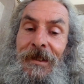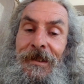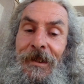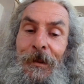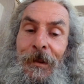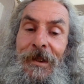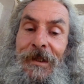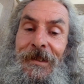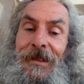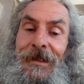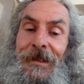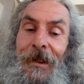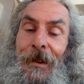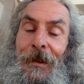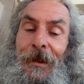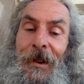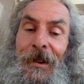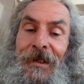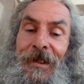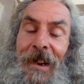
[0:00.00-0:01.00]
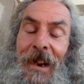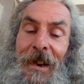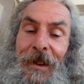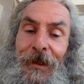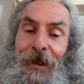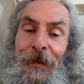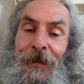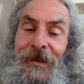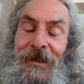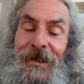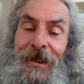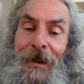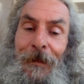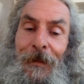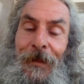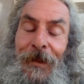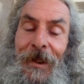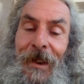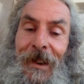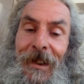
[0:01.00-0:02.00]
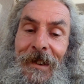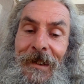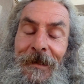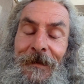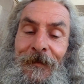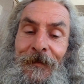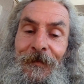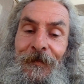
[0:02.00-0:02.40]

So it's the death of something.